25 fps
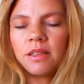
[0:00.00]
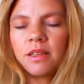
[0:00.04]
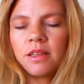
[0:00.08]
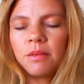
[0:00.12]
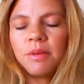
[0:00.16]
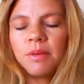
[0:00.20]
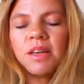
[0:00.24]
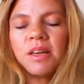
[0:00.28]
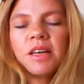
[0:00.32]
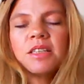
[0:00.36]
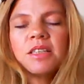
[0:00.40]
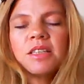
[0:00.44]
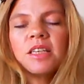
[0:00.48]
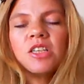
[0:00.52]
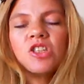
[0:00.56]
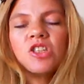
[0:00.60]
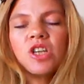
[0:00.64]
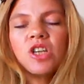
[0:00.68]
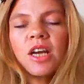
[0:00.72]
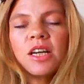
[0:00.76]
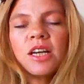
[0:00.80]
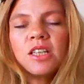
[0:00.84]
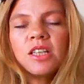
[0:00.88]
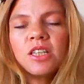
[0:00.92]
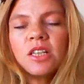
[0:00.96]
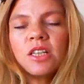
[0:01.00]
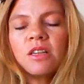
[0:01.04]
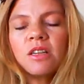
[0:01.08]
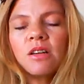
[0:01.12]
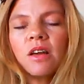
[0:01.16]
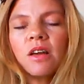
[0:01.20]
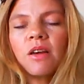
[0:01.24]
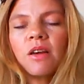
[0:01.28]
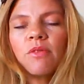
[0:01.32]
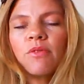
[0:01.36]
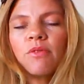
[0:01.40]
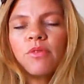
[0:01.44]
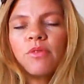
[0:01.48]
Because in changing
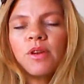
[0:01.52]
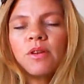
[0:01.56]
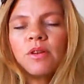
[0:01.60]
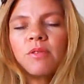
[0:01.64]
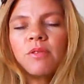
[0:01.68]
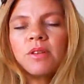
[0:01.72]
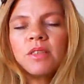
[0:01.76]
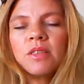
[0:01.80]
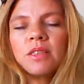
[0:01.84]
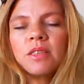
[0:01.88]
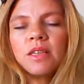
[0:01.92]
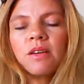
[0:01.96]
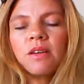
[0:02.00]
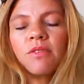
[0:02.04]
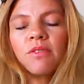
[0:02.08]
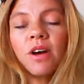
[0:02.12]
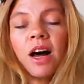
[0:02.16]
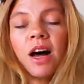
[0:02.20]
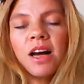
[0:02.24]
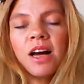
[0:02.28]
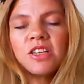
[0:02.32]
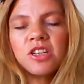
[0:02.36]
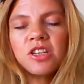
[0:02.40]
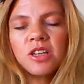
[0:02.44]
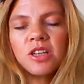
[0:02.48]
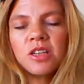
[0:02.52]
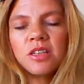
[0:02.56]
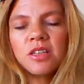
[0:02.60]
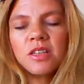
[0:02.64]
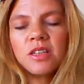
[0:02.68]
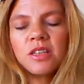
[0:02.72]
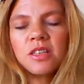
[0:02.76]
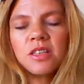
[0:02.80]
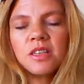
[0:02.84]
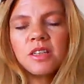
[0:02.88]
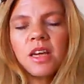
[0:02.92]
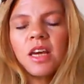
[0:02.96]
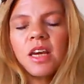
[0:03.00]
frequency of
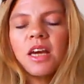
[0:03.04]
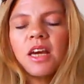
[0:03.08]
consciousness,